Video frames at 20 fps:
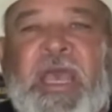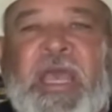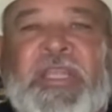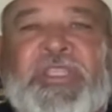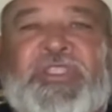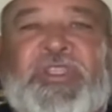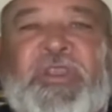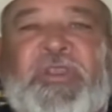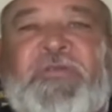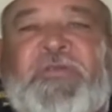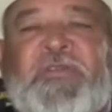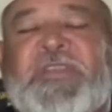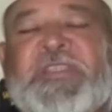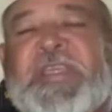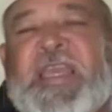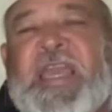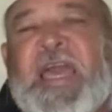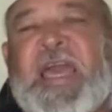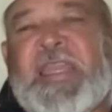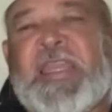And so the
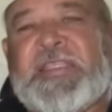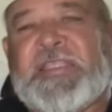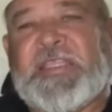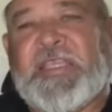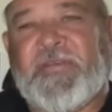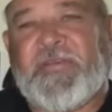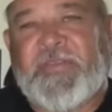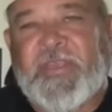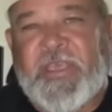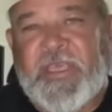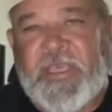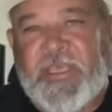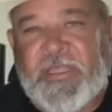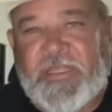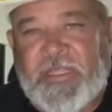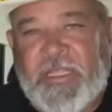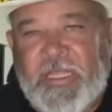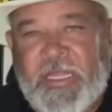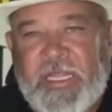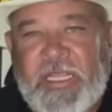physicality of
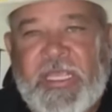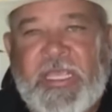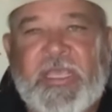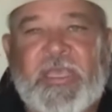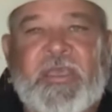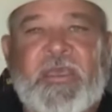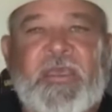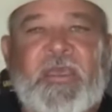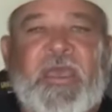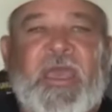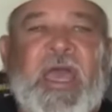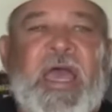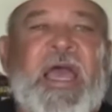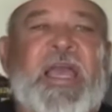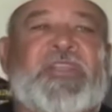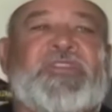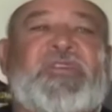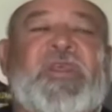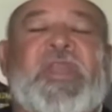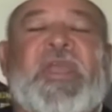the league
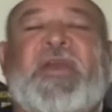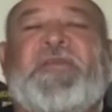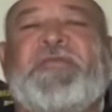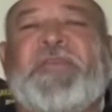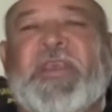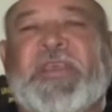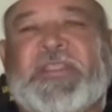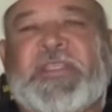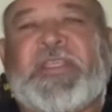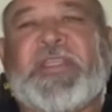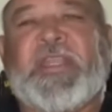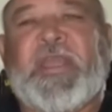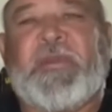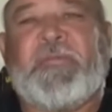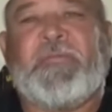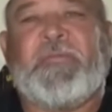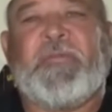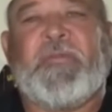actually affected them.